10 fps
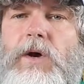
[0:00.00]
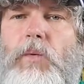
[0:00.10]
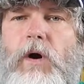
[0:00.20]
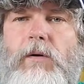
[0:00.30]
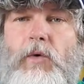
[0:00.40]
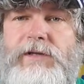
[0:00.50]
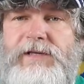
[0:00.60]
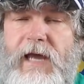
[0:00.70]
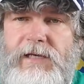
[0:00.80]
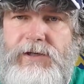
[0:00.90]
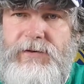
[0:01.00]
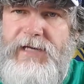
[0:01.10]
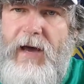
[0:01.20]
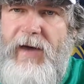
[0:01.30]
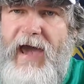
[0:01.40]
Welcome once again to
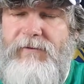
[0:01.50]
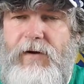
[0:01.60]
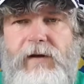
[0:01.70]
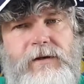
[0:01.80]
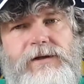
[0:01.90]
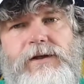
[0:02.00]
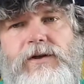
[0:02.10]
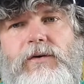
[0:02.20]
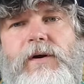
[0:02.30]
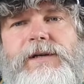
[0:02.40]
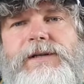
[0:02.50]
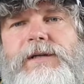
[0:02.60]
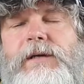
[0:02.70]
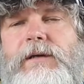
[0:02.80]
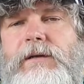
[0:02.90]
Indaba Africa. This is
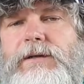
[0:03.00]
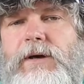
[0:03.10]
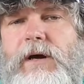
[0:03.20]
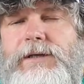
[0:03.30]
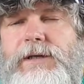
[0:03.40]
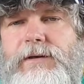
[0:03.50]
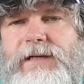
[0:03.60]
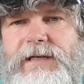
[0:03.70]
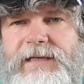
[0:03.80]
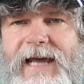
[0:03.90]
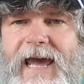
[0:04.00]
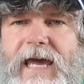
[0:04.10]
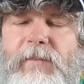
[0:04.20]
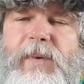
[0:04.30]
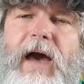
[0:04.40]
Chris. I'll talk to you
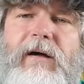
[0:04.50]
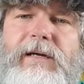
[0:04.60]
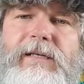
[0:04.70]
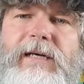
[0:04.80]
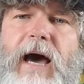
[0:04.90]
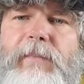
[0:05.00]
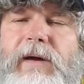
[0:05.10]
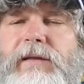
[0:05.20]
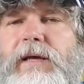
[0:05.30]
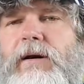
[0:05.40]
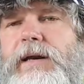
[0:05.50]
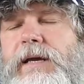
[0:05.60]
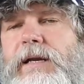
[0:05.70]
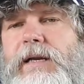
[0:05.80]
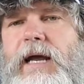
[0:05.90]
today about a topic that ought to
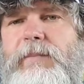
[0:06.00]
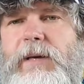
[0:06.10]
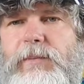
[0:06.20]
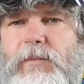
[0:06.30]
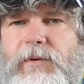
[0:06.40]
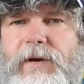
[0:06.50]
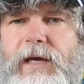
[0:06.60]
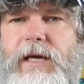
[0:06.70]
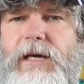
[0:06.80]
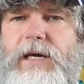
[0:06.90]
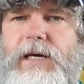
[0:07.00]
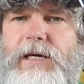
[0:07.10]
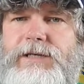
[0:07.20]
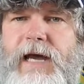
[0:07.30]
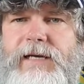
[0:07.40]
get a lot of people pretty
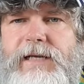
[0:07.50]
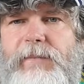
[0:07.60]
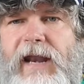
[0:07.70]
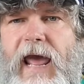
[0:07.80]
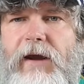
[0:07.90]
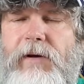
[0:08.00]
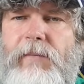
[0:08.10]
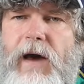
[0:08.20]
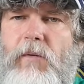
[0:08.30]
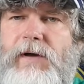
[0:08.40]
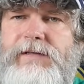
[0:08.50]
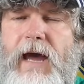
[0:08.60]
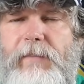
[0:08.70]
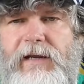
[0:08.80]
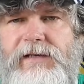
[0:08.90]
jazzed up and angry about what's
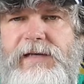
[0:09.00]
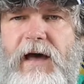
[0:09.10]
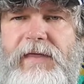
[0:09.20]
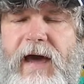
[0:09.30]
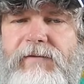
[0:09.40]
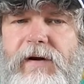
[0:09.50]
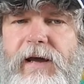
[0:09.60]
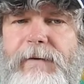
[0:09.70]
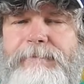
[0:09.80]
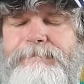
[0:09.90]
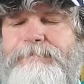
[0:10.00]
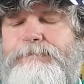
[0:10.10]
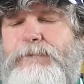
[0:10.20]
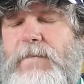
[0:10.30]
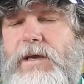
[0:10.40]
happening in South Africa.
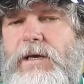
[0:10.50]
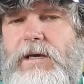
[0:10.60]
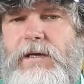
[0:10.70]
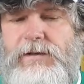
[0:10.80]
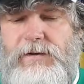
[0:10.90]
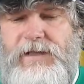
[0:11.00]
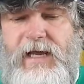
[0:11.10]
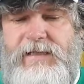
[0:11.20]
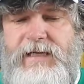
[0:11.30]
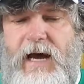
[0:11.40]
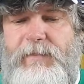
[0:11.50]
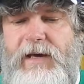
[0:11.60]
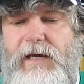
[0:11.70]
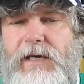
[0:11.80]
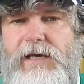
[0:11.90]
So today's
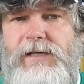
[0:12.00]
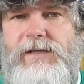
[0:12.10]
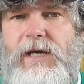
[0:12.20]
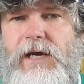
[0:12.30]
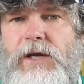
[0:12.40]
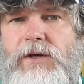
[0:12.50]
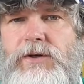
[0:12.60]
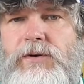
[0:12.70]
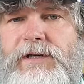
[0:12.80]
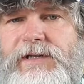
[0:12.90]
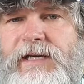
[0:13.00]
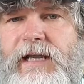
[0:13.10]
topic is Dudu